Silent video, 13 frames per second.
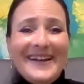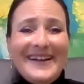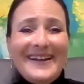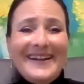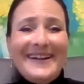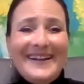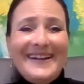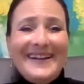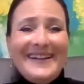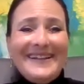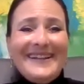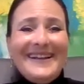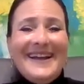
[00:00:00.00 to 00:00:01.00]
Okay.
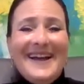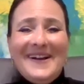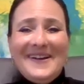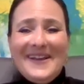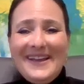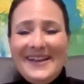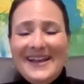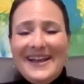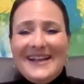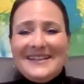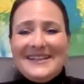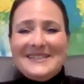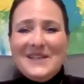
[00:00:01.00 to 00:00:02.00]
Okay,
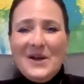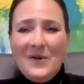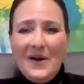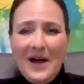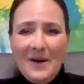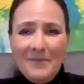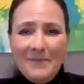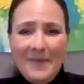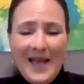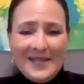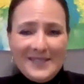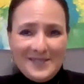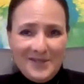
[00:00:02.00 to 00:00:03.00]
so
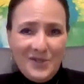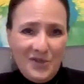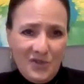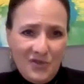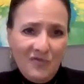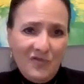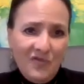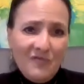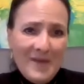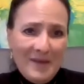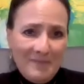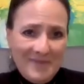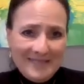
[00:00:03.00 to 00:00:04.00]
as you've
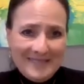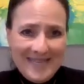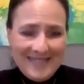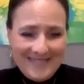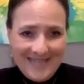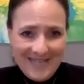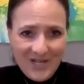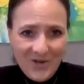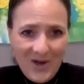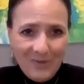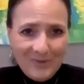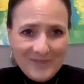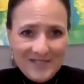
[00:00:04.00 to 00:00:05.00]
met me in San Diego,
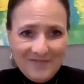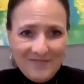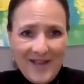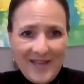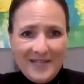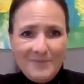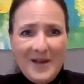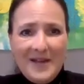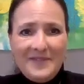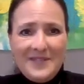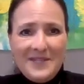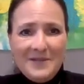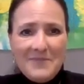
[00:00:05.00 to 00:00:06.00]
I was invited by
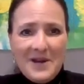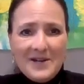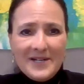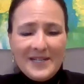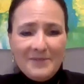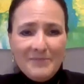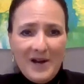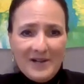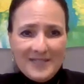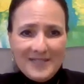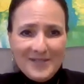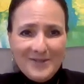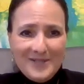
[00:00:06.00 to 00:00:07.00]
the American Bar
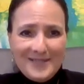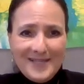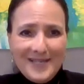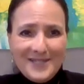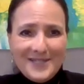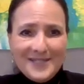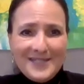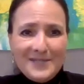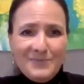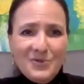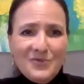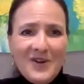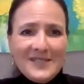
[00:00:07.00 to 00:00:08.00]
Association
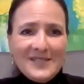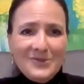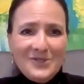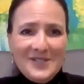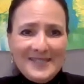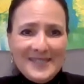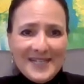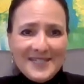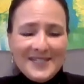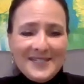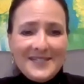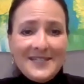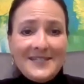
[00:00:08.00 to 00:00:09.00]
Dispute Resolution
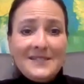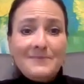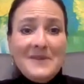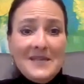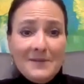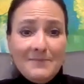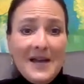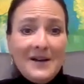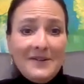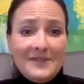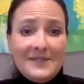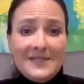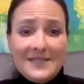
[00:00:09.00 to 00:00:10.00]
Section to speak
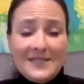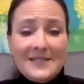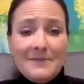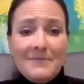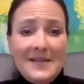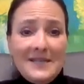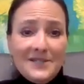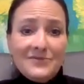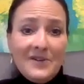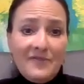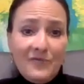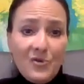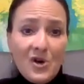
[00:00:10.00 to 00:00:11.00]
about this amazing
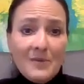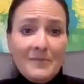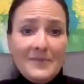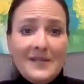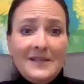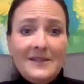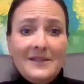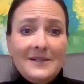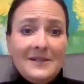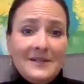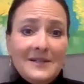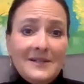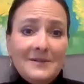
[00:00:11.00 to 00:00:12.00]
reform in
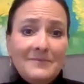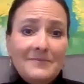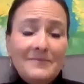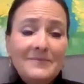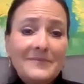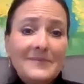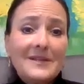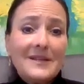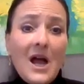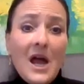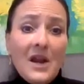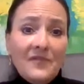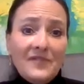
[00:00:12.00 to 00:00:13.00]
the
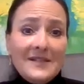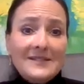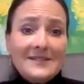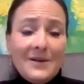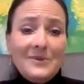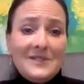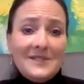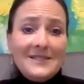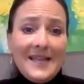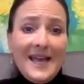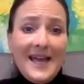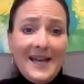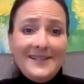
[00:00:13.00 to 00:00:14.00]
conference that we just
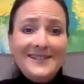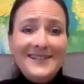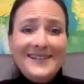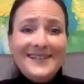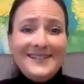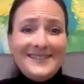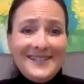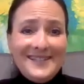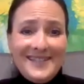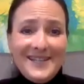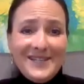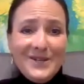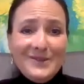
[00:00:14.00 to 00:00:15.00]
had in San
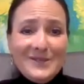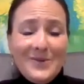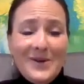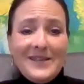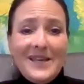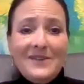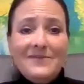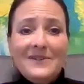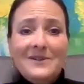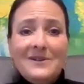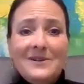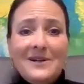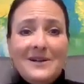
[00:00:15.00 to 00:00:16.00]
Diego. So I gave
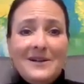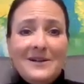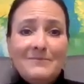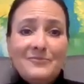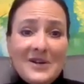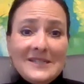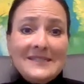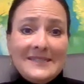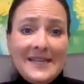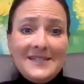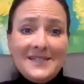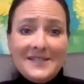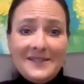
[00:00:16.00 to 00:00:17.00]
a
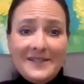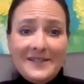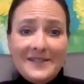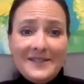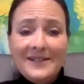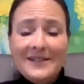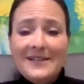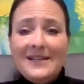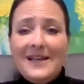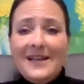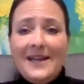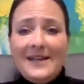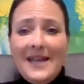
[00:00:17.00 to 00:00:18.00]
presentation there.
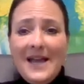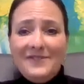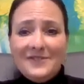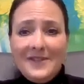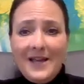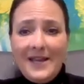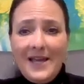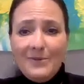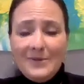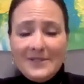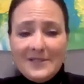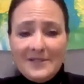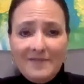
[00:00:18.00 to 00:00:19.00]
And after that, I
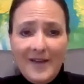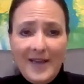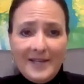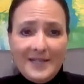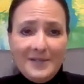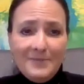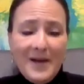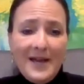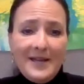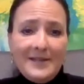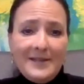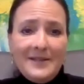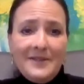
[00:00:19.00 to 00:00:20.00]
was invited
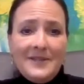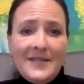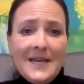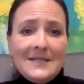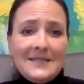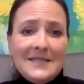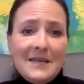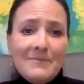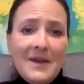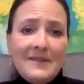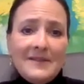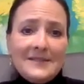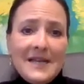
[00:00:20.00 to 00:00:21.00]
by the
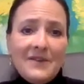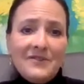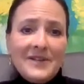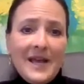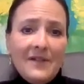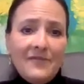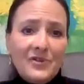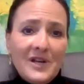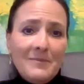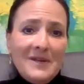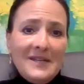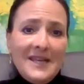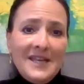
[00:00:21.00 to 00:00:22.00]
SCMA, the Southern California
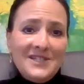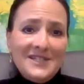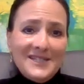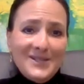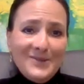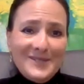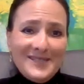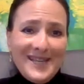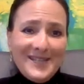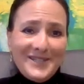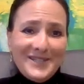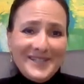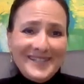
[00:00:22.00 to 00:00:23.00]
Mediation
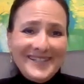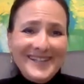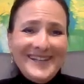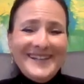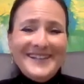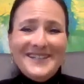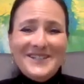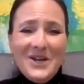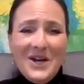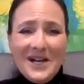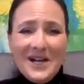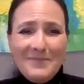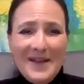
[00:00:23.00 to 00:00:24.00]
Association, to
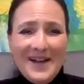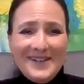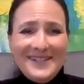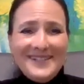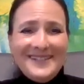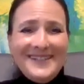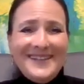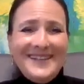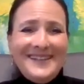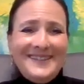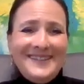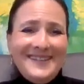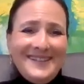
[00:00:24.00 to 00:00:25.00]
talk about it.
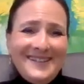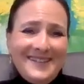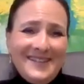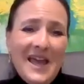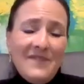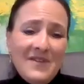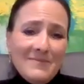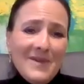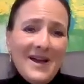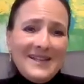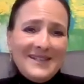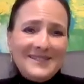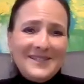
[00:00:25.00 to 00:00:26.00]

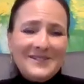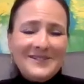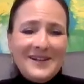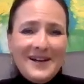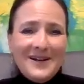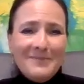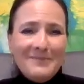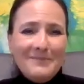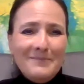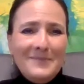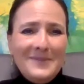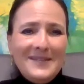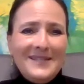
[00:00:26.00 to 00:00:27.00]
FMI is their
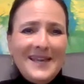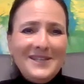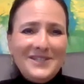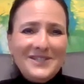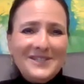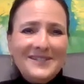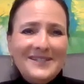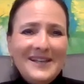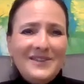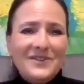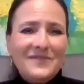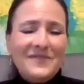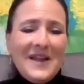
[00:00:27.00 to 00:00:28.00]

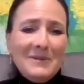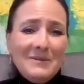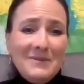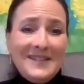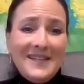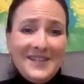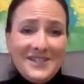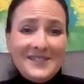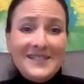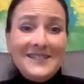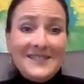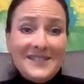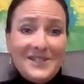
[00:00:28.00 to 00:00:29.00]
their Family Mediation
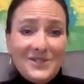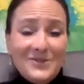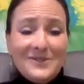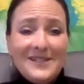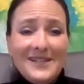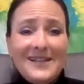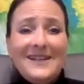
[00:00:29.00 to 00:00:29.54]
Institute.